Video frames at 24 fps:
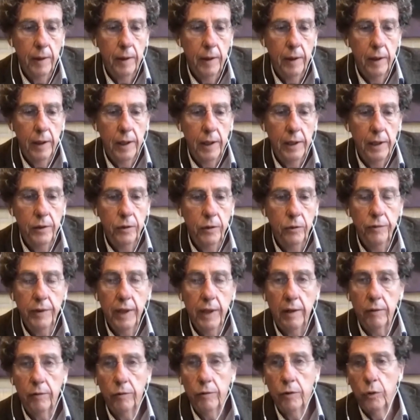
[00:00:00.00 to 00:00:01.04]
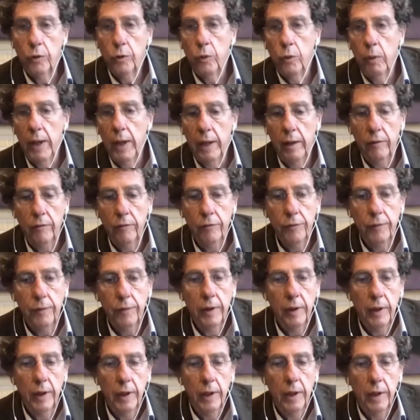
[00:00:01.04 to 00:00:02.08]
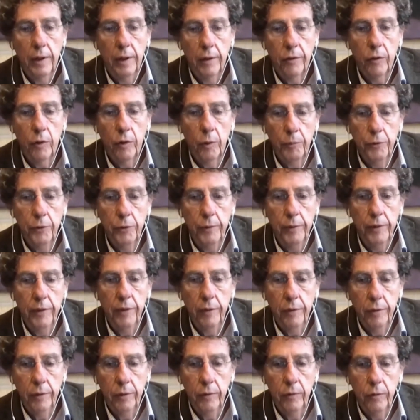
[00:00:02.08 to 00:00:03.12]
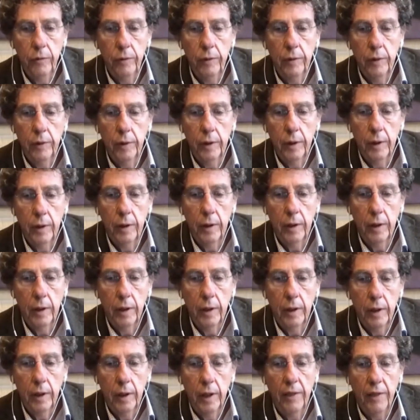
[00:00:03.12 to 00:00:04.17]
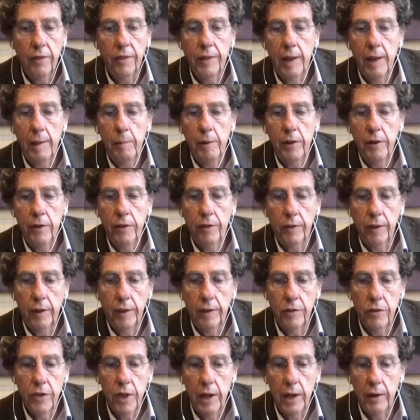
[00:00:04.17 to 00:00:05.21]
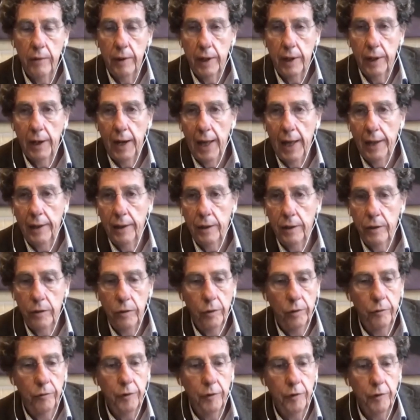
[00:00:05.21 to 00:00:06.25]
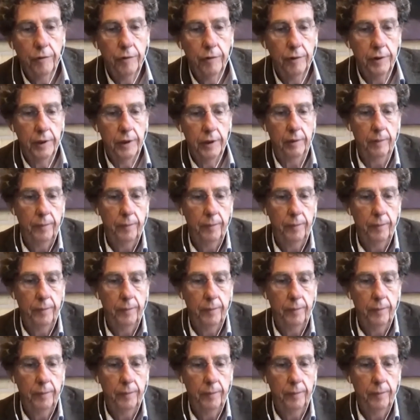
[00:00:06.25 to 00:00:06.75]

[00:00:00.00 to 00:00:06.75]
In 2012, the Sculptuur Institute established a chair at Leiden University.